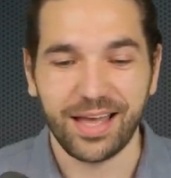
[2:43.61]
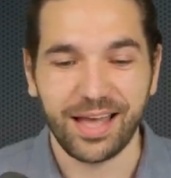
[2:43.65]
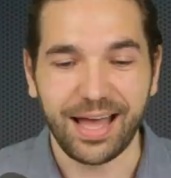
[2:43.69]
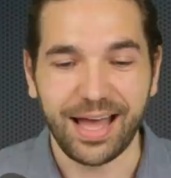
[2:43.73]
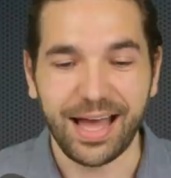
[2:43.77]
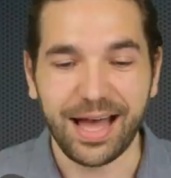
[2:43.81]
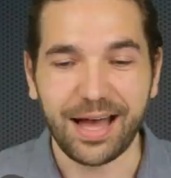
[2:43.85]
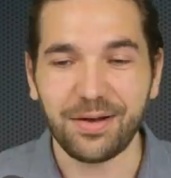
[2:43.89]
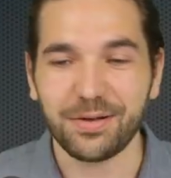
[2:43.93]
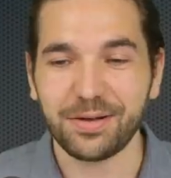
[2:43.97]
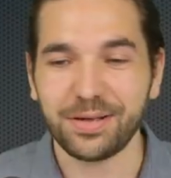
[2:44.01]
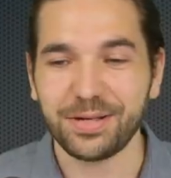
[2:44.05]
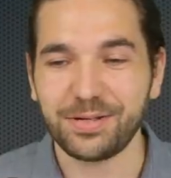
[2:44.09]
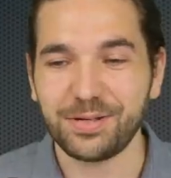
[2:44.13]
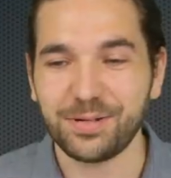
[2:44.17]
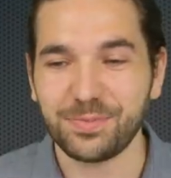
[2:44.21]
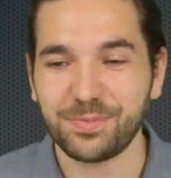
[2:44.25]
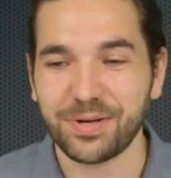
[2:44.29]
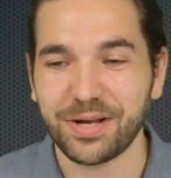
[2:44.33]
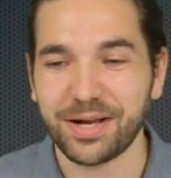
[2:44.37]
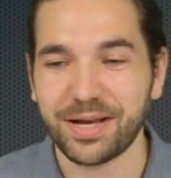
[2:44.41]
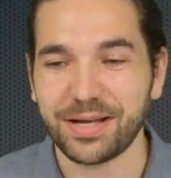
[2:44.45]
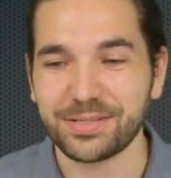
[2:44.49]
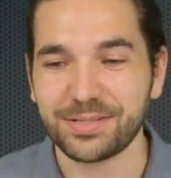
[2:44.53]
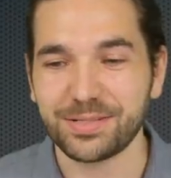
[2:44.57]
How can you
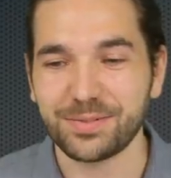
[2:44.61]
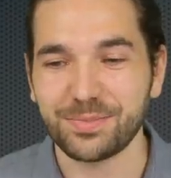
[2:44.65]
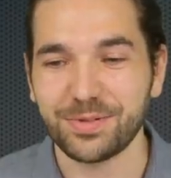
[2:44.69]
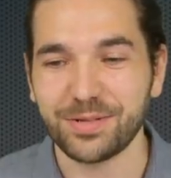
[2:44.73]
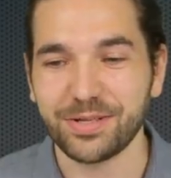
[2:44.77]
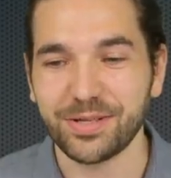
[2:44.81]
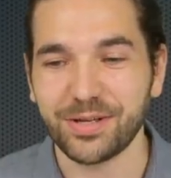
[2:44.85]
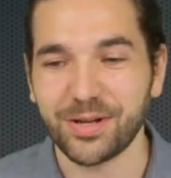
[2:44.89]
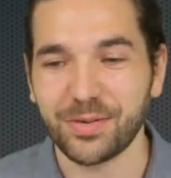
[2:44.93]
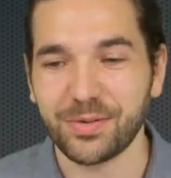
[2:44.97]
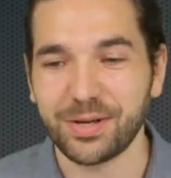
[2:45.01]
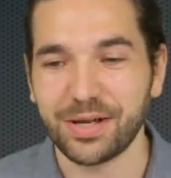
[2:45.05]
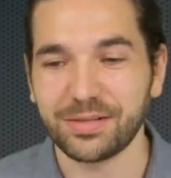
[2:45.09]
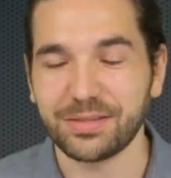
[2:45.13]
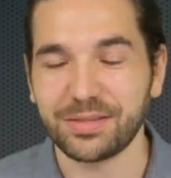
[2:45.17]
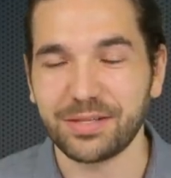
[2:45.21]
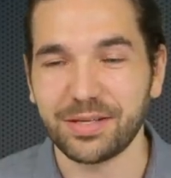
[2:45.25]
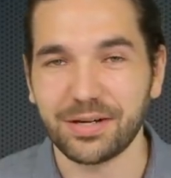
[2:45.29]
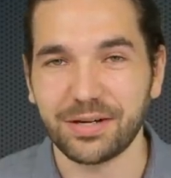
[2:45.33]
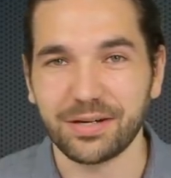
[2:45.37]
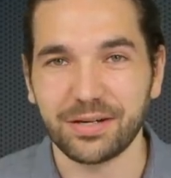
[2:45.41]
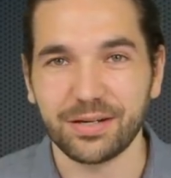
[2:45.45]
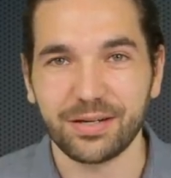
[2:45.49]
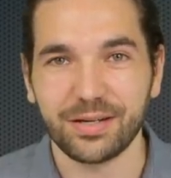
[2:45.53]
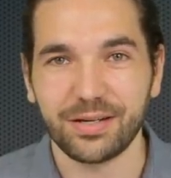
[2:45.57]
possibly go out
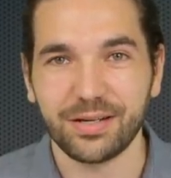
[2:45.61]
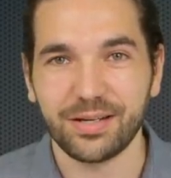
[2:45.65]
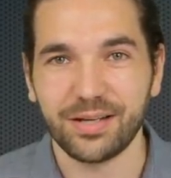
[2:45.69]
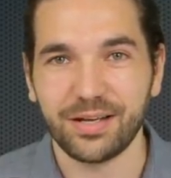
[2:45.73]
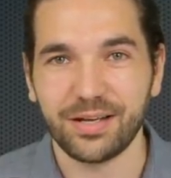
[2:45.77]
there